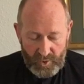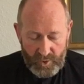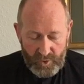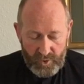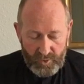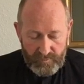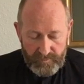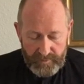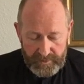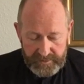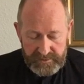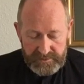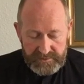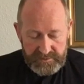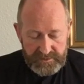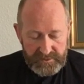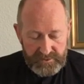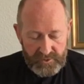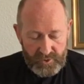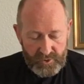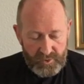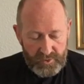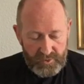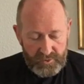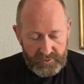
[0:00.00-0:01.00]
Almighty
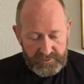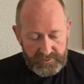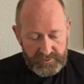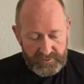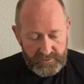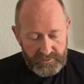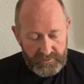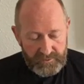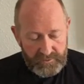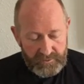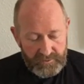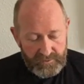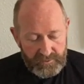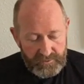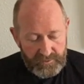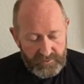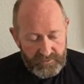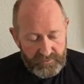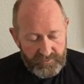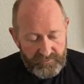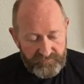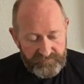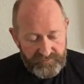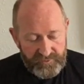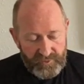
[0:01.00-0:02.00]
God,
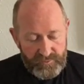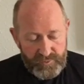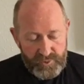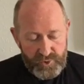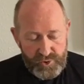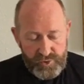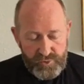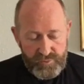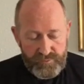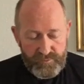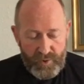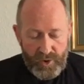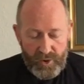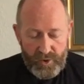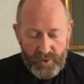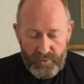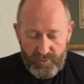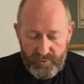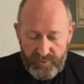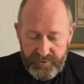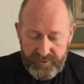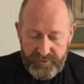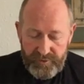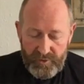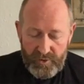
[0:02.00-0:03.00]
from whom
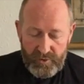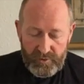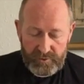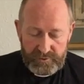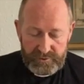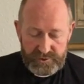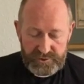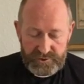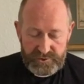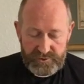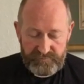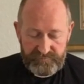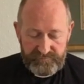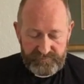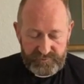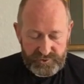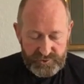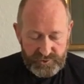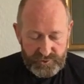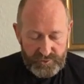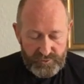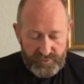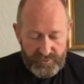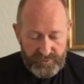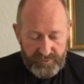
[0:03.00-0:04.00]
all thoughts of
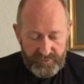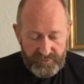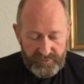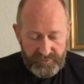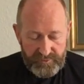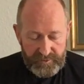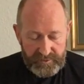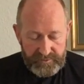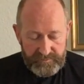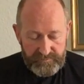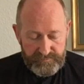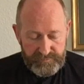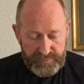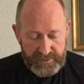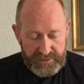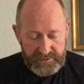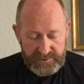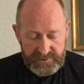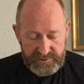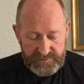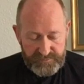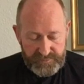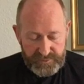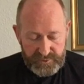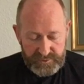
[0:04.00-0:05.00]
truth and
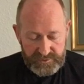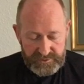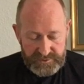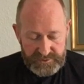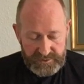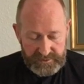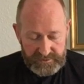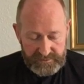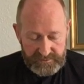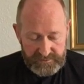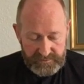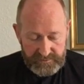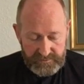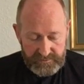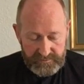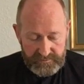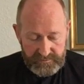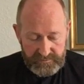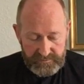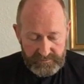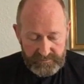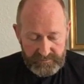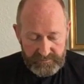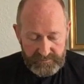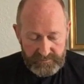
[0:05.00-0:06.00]
peace proceed,
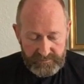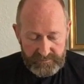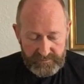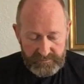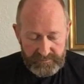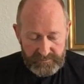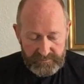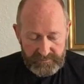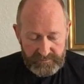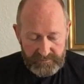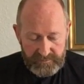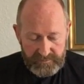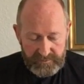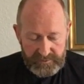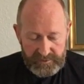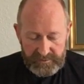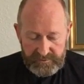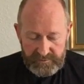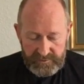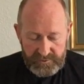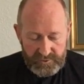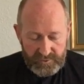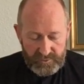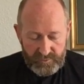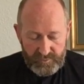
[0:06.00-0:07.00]

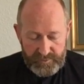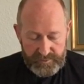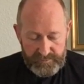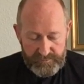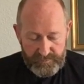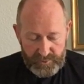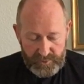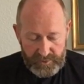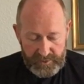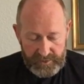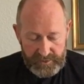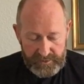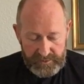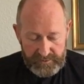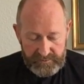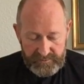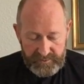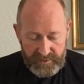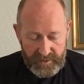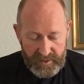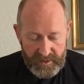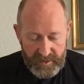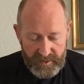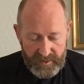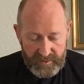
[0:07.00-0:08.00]
kindle, we pray, in the
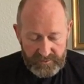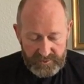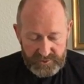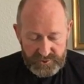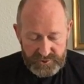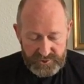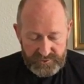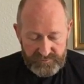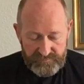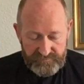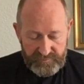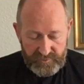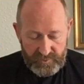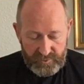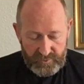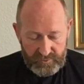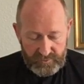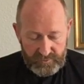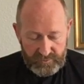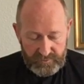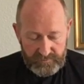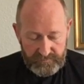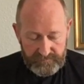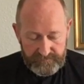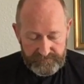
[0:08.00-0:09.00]
hearts of
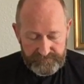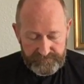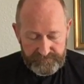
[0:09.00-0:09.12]
all